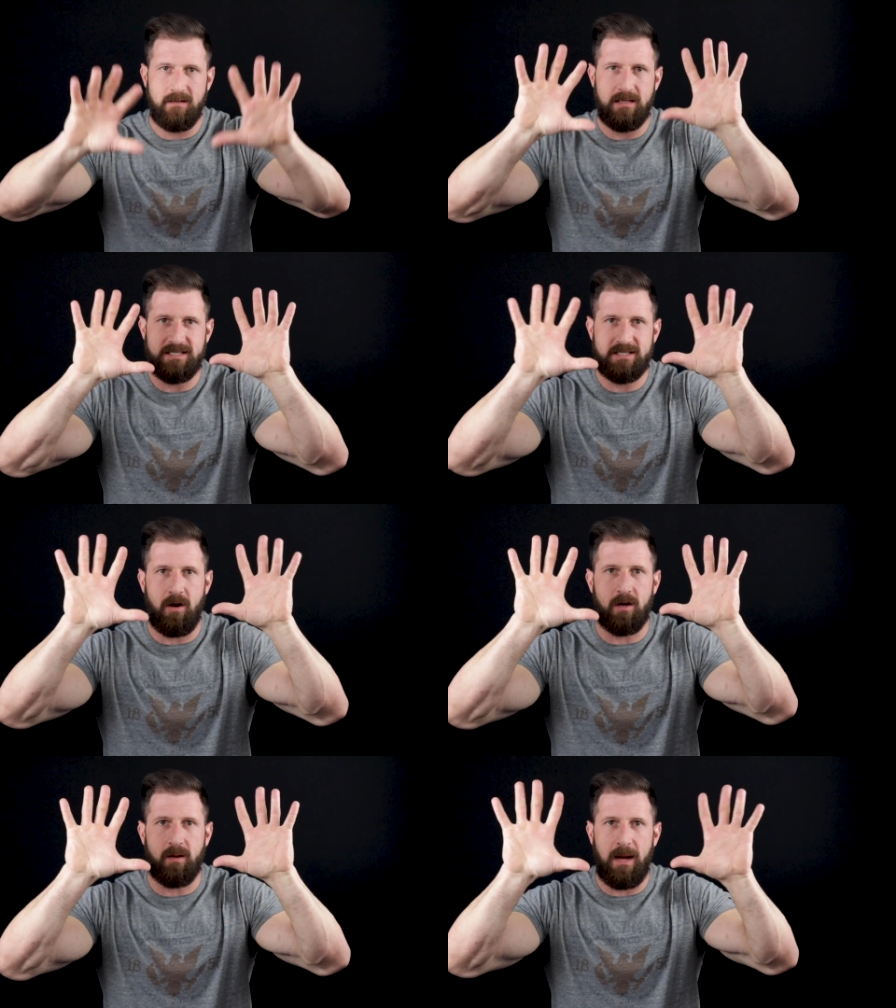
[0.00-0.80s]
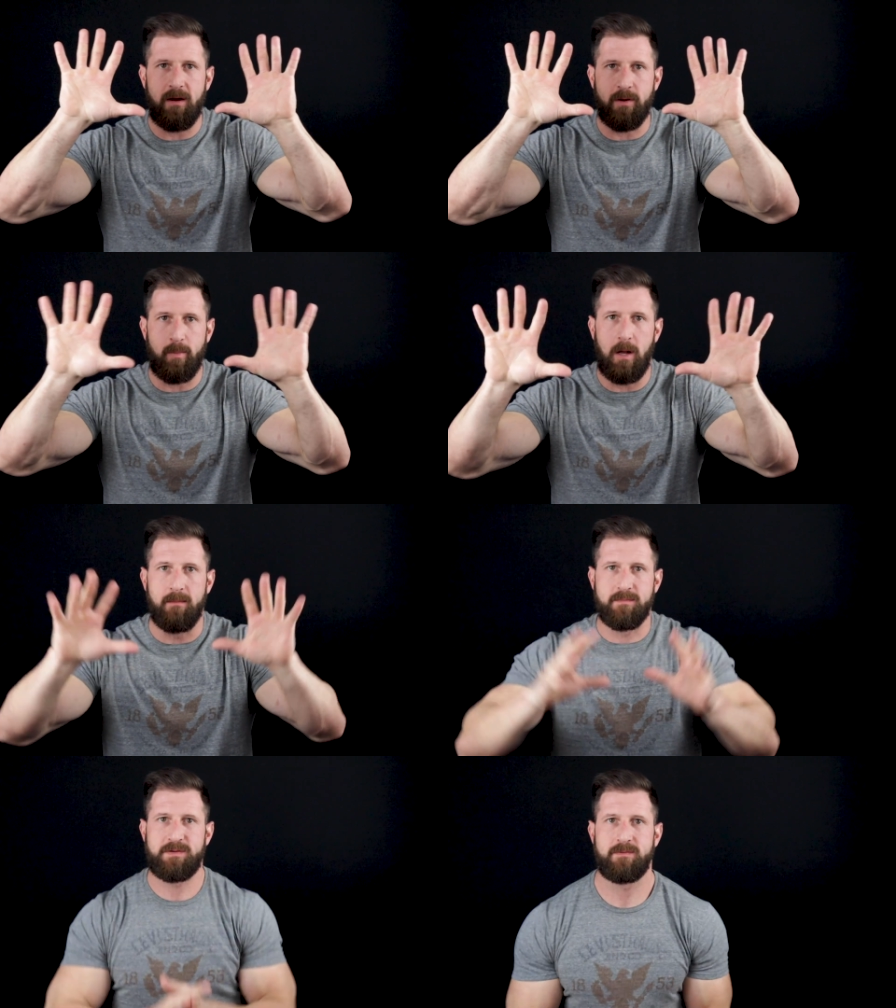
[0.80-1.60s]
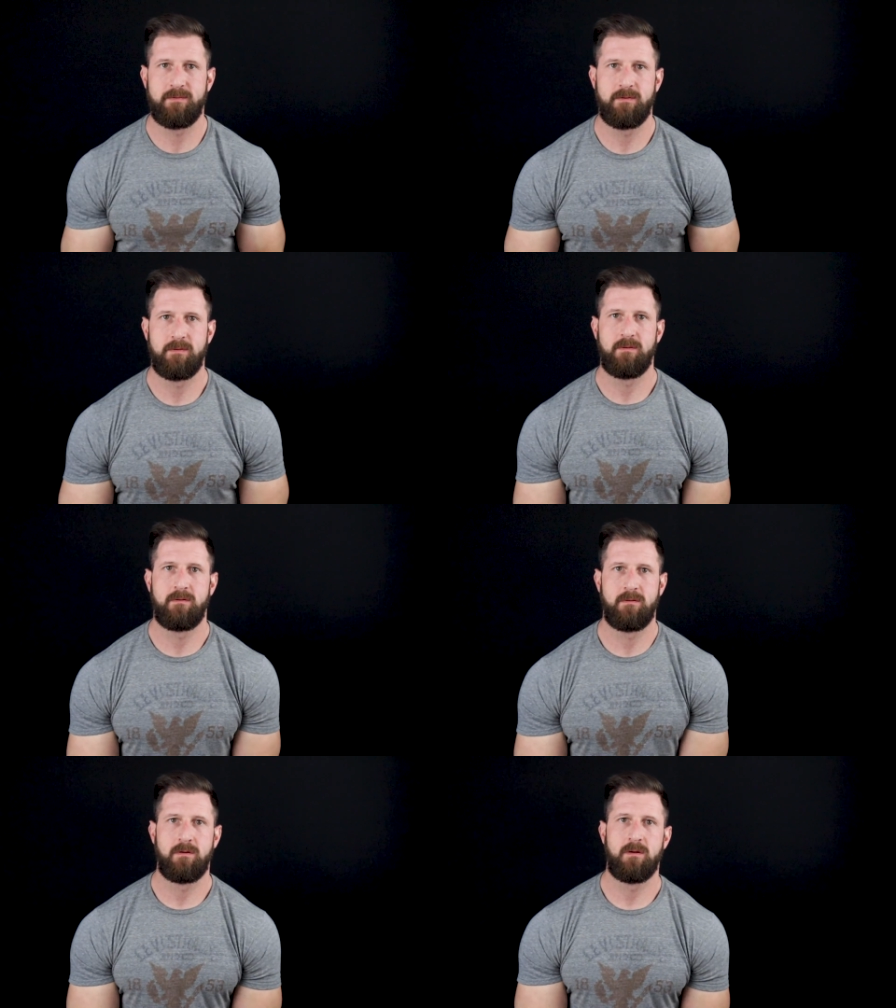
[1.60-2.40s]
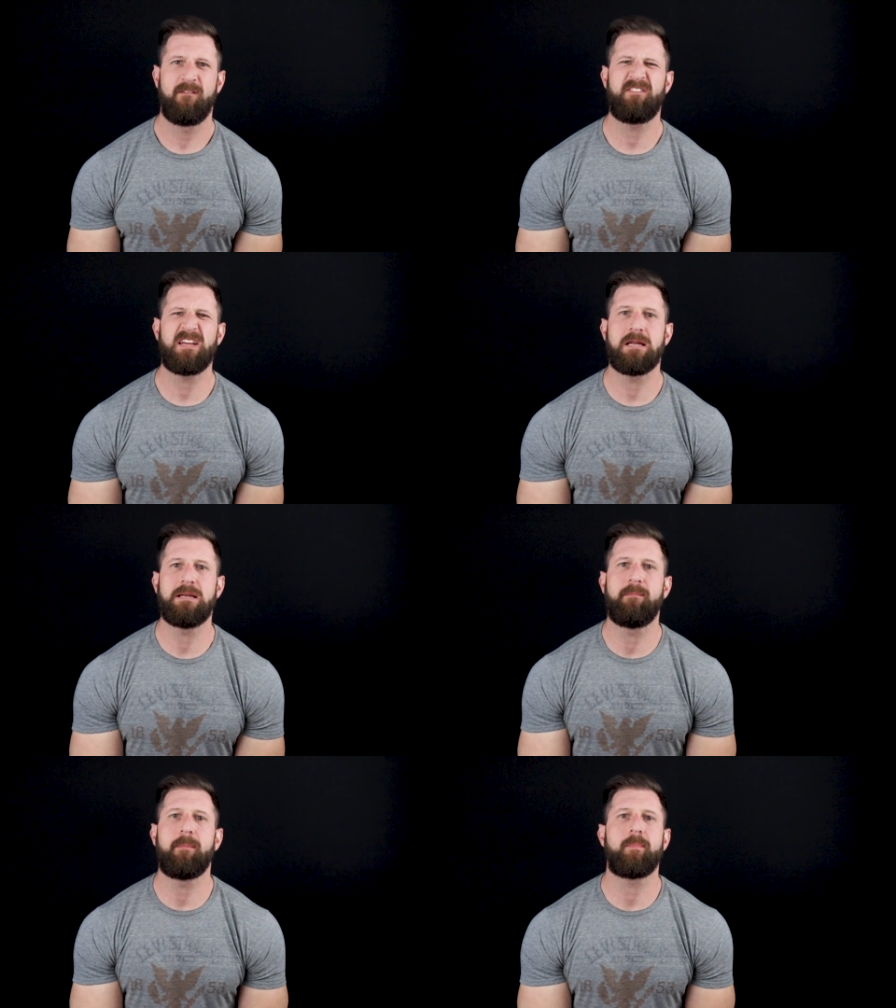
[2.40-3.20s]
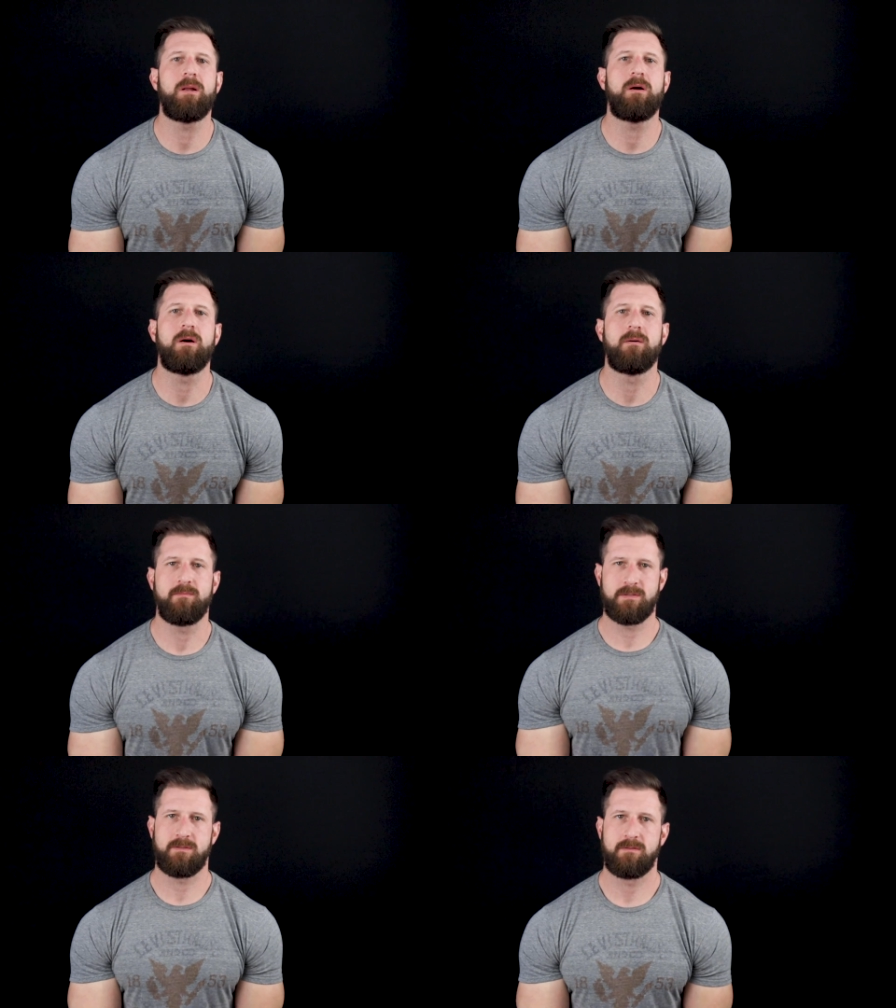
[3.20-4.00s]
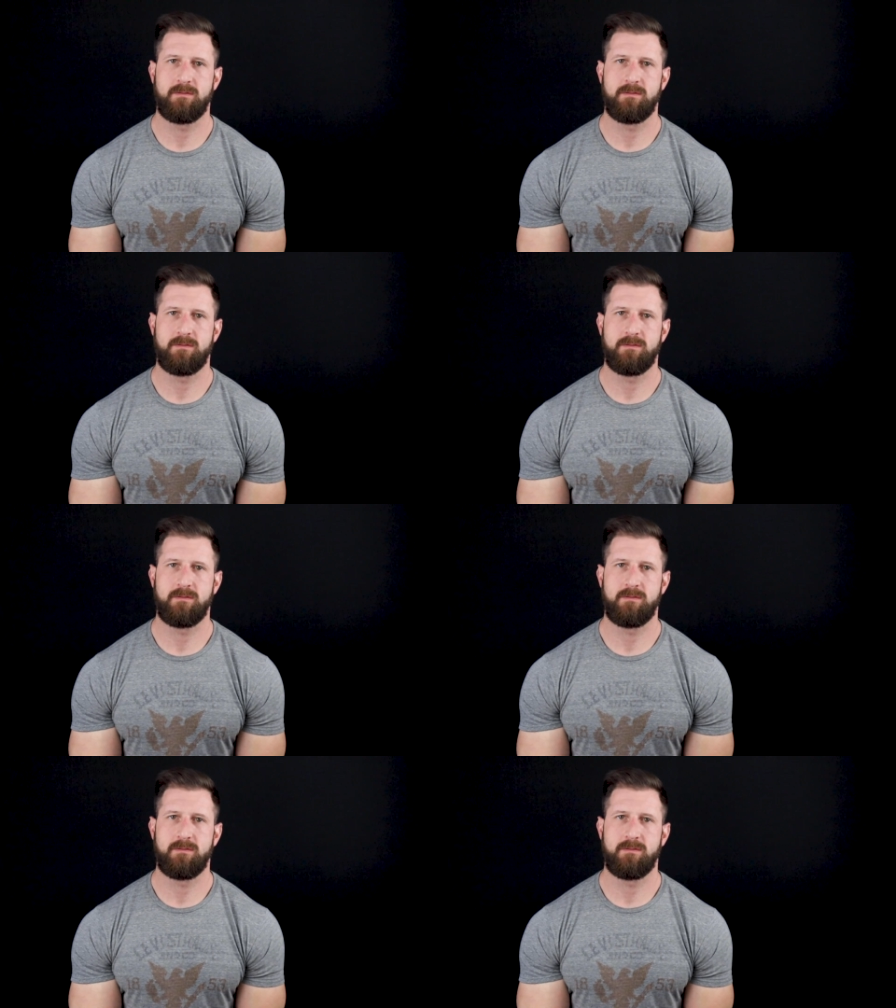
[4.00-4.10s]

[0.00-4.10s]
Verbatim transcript: let's talk about your plums. Feeling them plums.